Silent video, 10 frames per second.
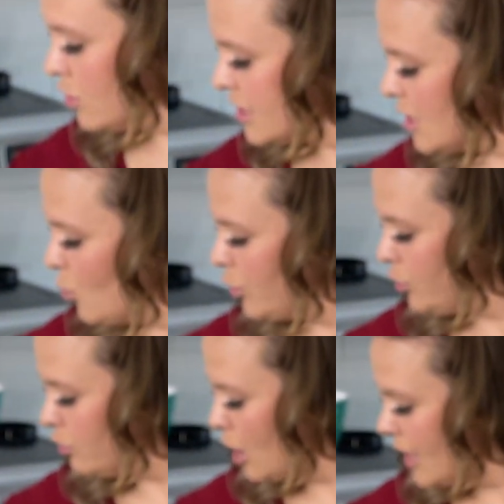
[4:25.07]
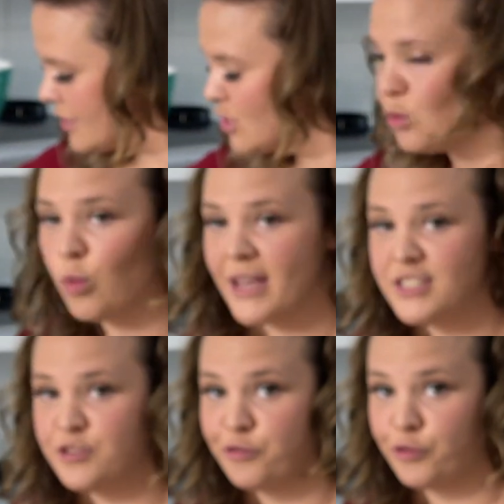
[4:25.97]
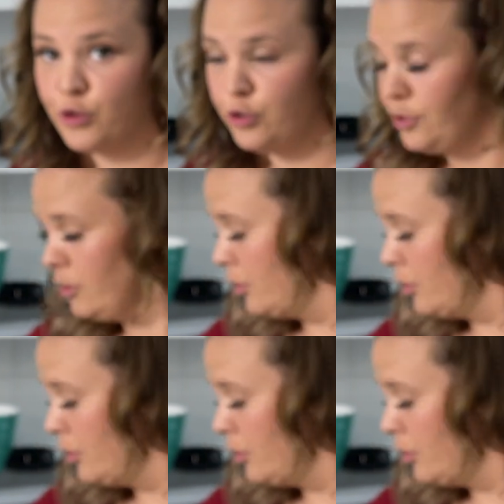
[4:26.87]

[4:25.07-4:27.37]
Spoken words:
someone who likes to waste food,